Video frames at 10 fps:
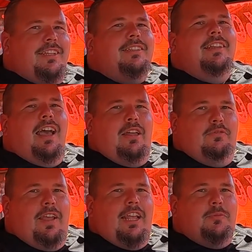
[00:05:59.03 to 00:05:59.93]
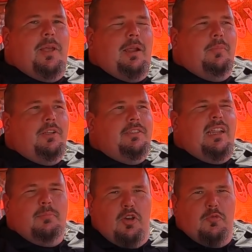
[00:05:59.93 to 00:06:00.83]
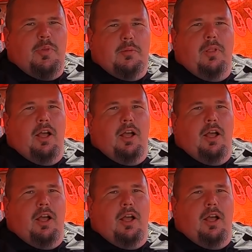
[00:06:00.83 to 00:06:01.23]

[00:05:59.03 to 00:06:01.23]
69 fastback Mustang, both big